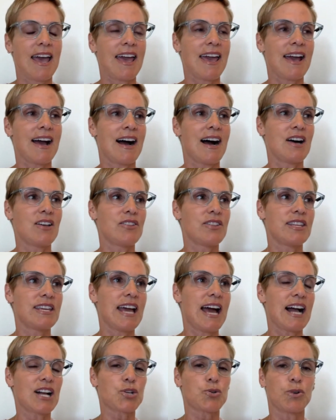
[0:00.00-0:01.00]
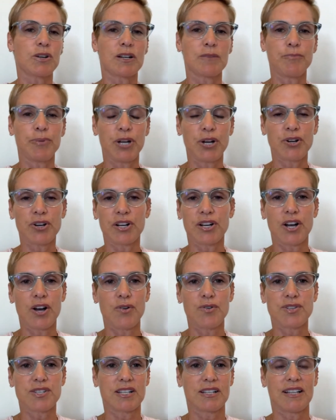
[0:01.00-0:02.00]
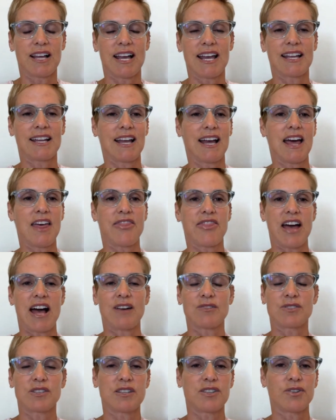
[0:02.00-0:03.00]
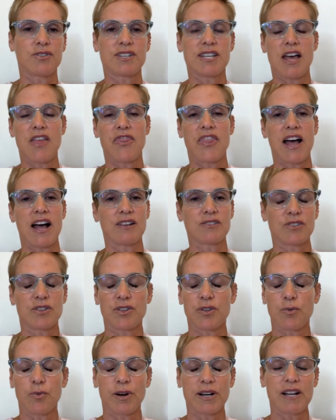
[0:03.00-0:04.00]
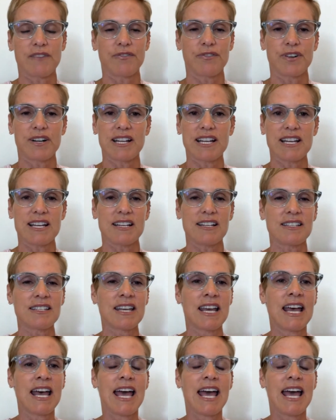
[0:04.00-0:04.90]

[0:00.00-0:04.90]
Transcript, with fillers: And the actual computer goes to like 1,000th or 10,000th or whatever it is.